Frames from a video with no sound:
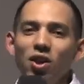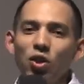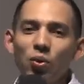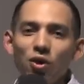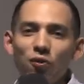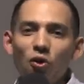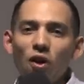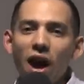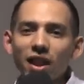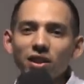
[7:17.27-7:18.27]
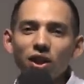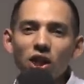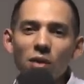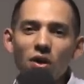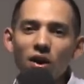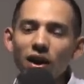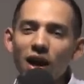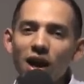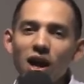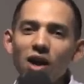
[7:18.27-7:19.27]
three or four acts gonna come on
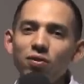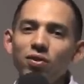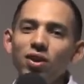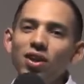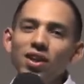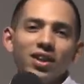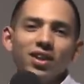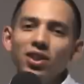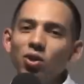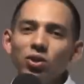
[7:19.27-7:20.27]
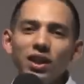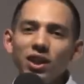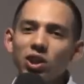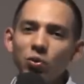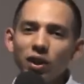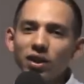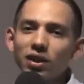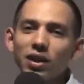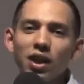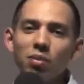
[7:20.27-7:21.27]
live. You know, G
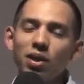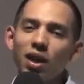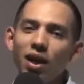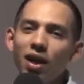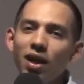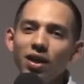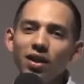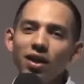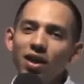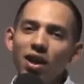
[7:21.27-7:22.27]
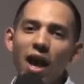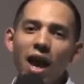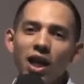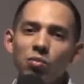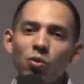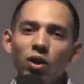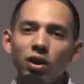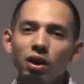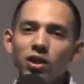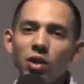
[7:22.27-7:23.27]
Swiss, Kim K. Andy
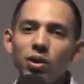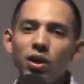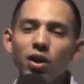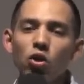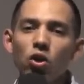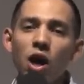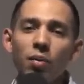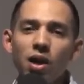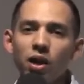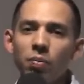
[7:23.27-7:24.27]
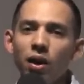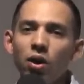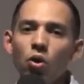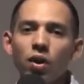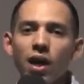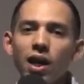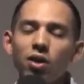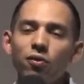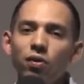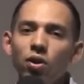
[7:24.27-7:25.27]
Marillion is going to be here. No Common Acapella,
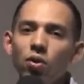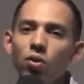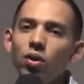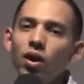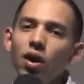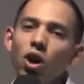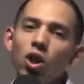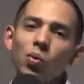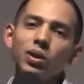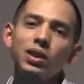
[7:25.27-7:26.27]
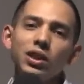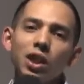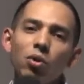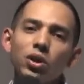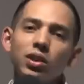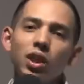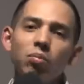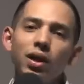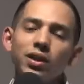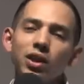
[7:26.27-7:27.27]
Organic Flow, along with DJ Mercer is going to
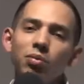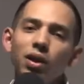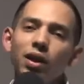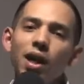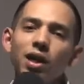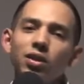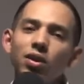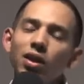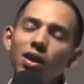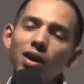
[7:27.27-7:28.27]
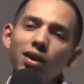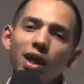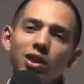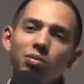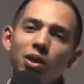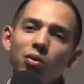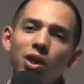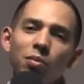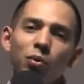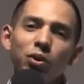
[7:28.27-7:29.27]
bless us, man. Catch us, catch us, man. We're
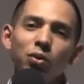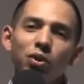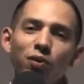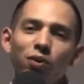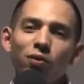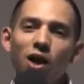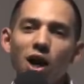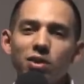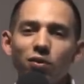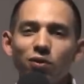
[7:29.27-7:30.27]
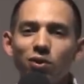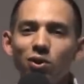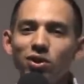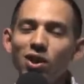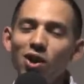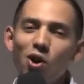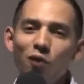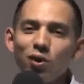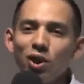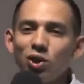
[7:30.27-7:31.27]
coming with you with different vibes, different flows.
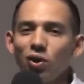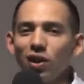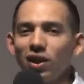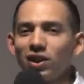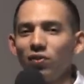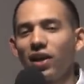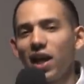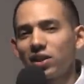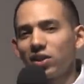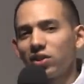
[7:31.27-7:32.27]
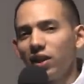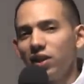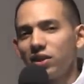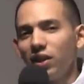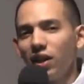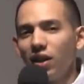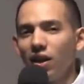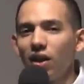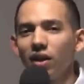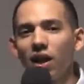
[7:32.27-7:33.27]
Hopefully, enjoying us. If you're catching us on the internet,
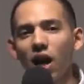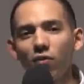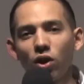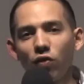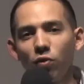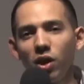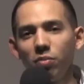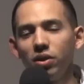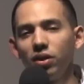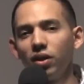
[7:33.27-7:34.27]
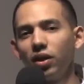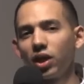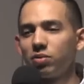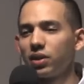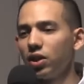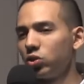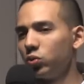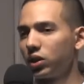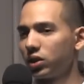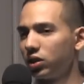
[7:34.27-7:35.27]
live, whatever it may be, keep staying
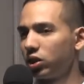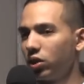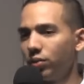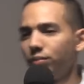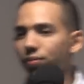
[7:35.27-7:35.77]
tuned with us. It's the show.